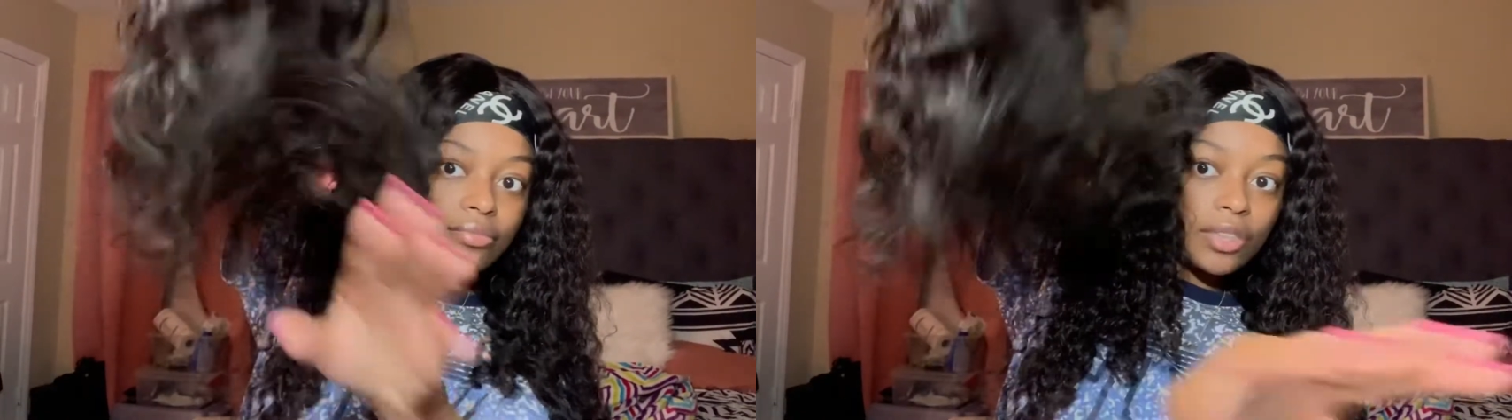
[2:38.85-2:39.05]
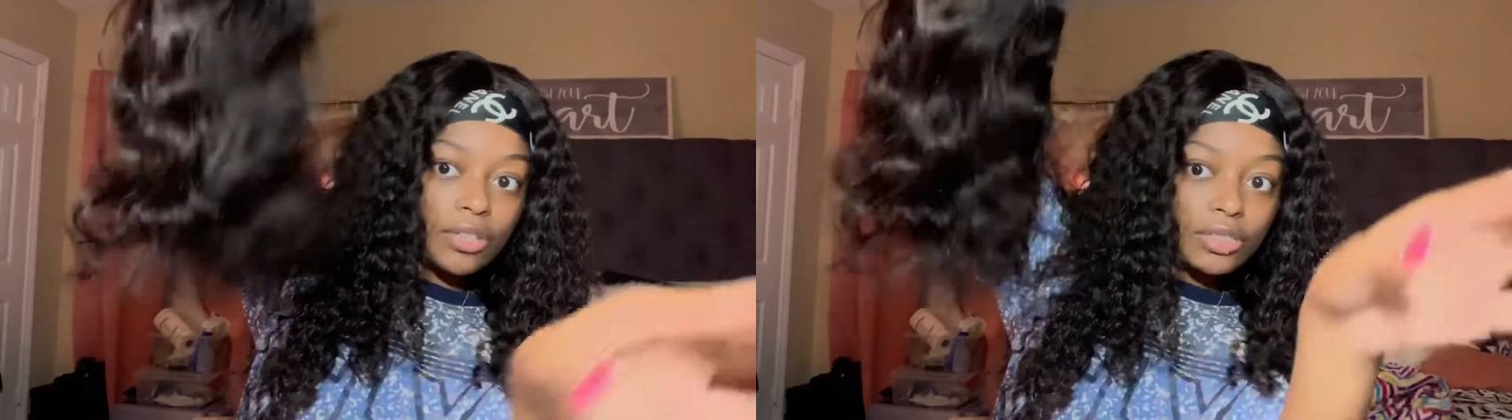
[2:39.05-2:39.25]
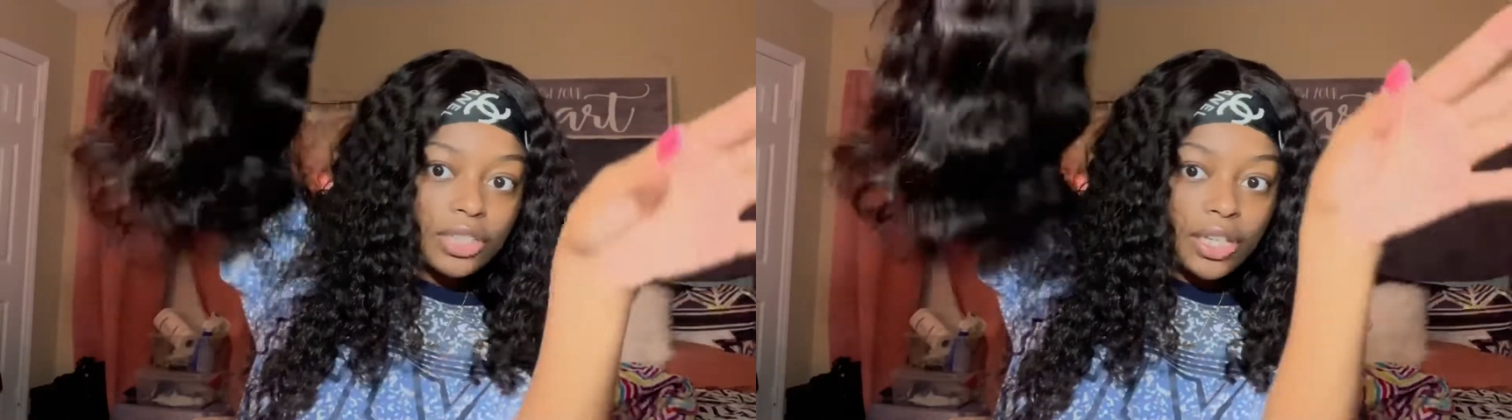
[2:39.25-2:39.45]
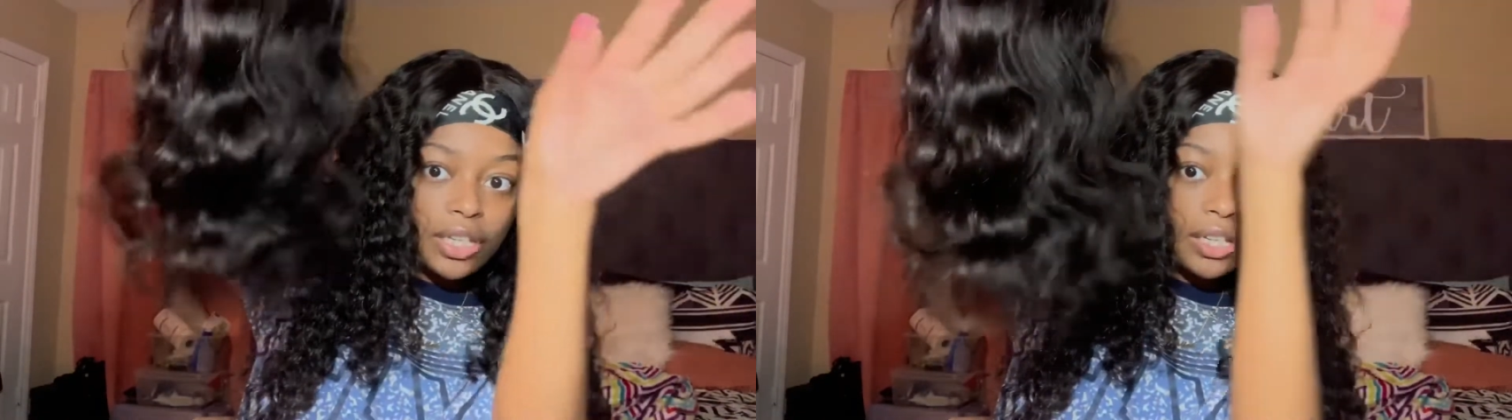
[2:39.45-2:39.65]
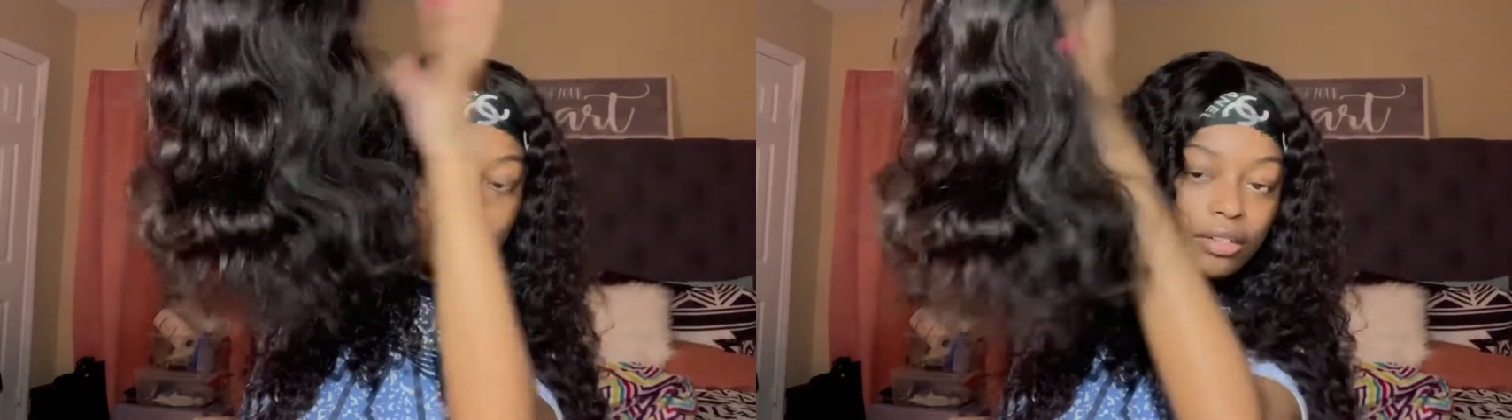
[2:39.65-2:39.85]
no
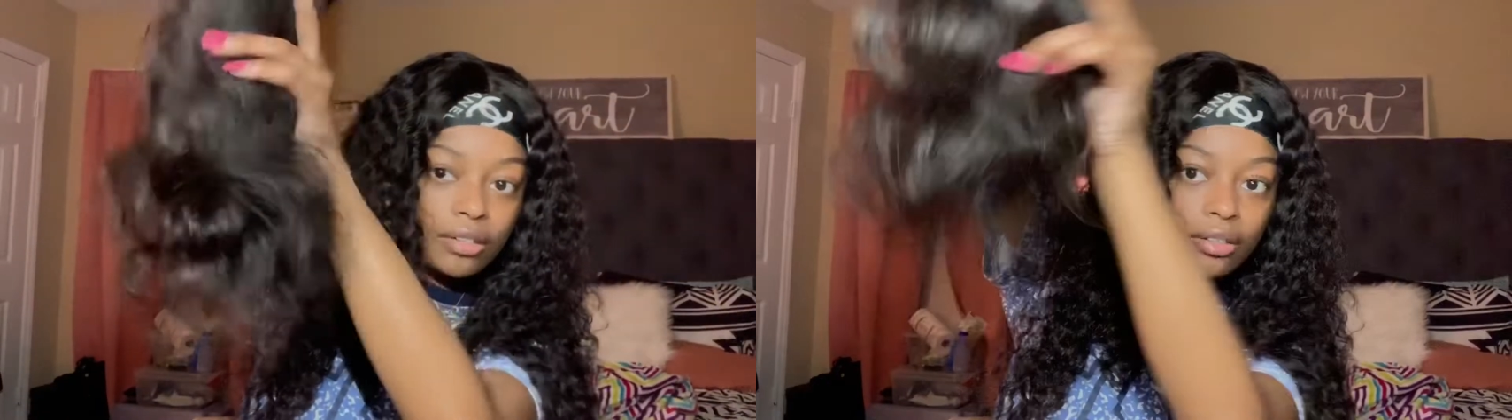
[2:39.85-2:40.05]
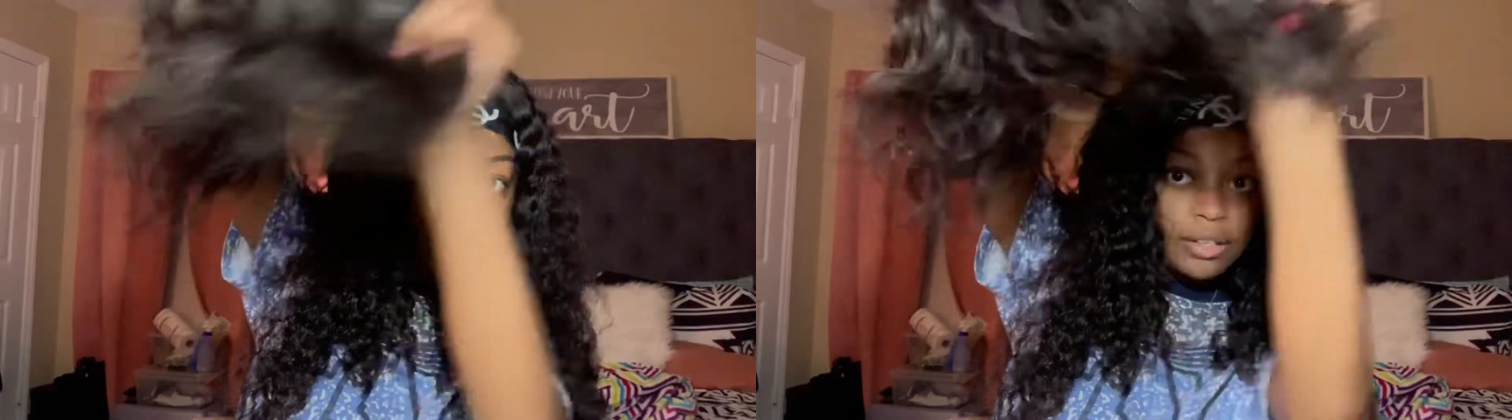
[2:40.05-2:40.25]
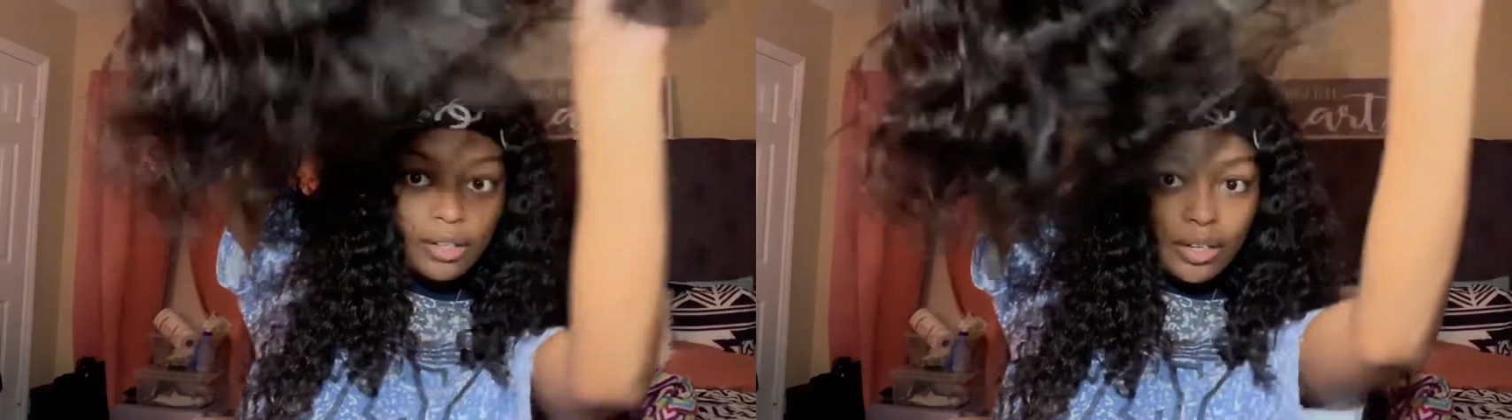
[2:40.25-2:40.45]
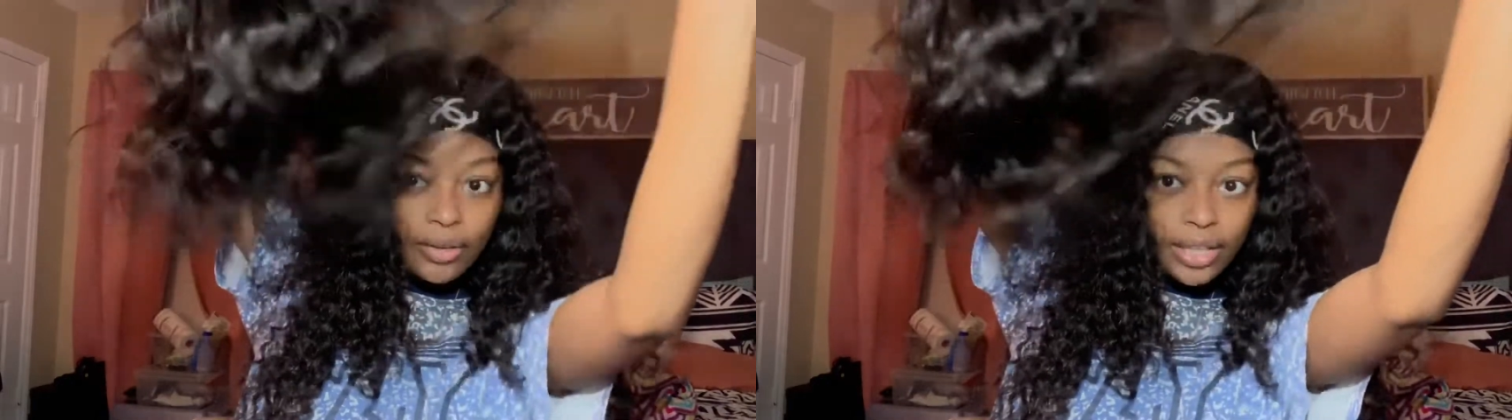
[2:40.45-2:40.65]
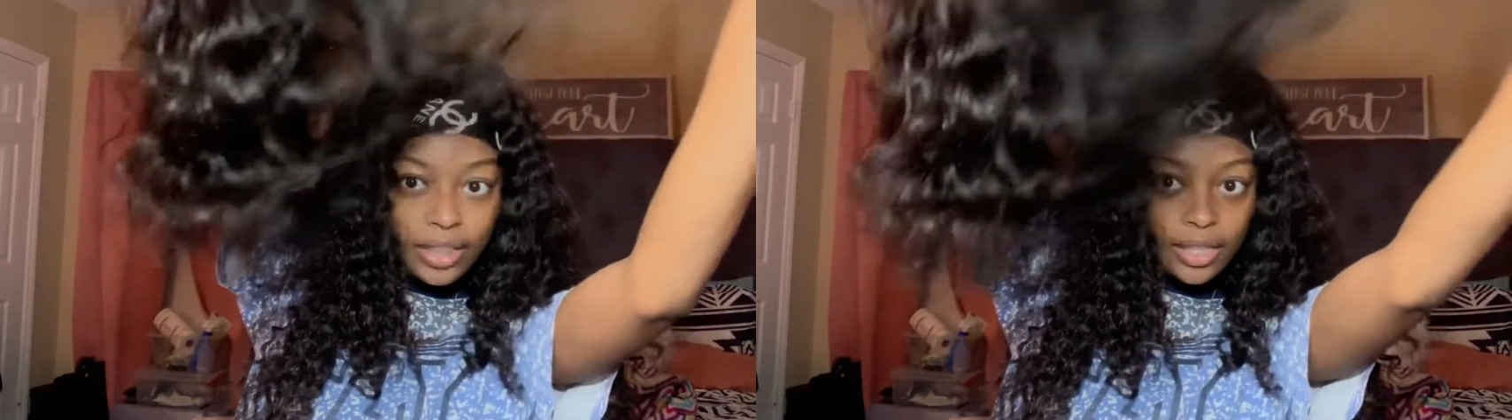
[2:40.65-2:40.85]
shedding, no
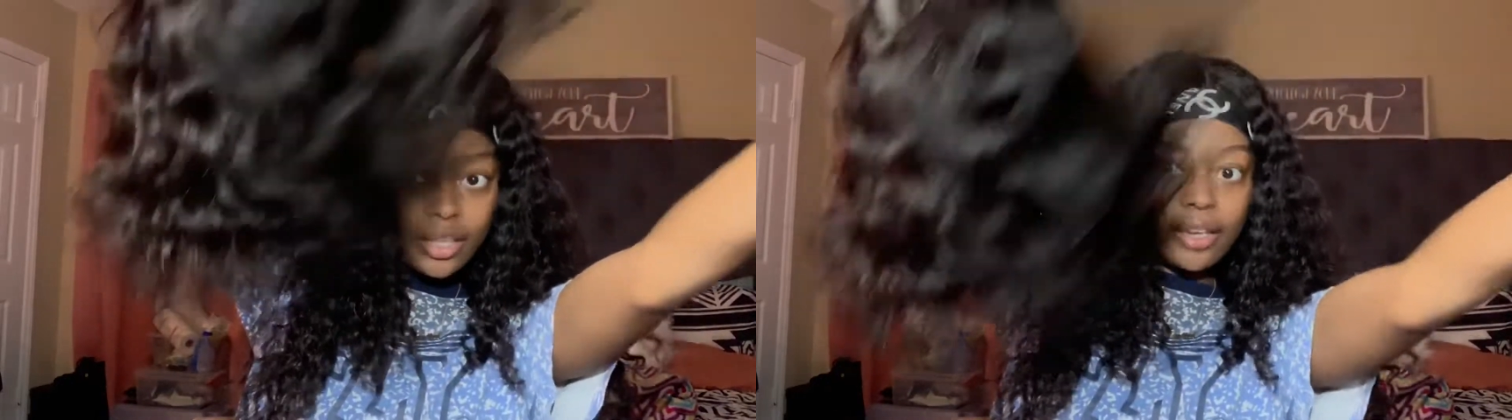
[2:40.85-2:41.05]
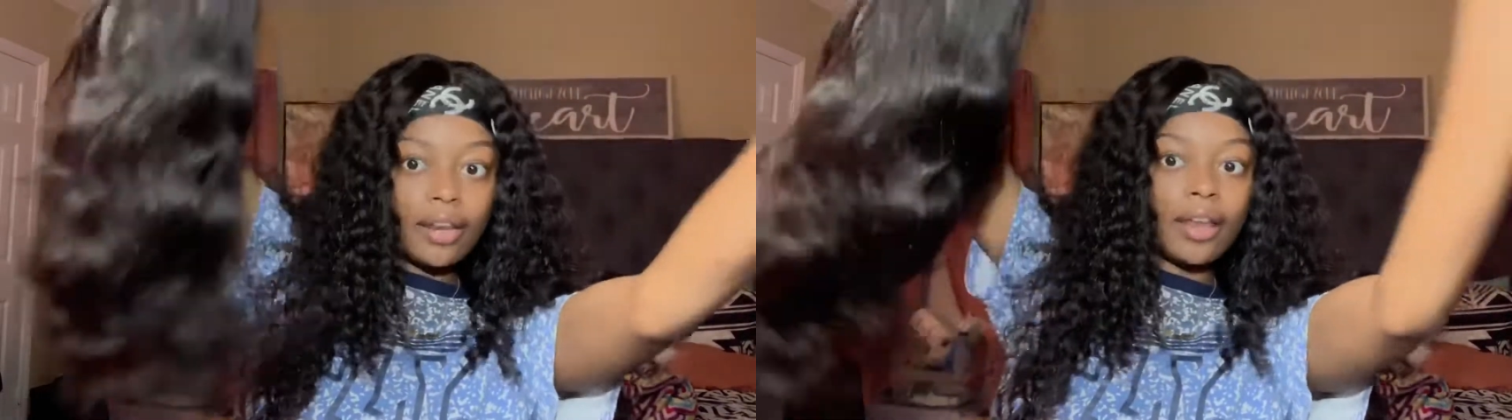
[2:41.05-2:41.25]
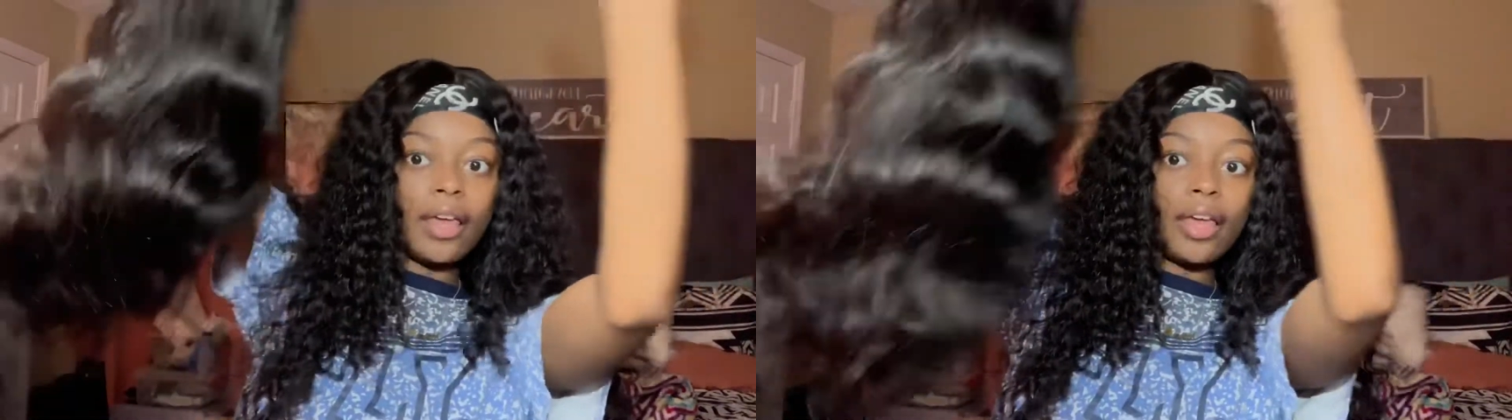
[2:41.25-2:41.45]
nothing.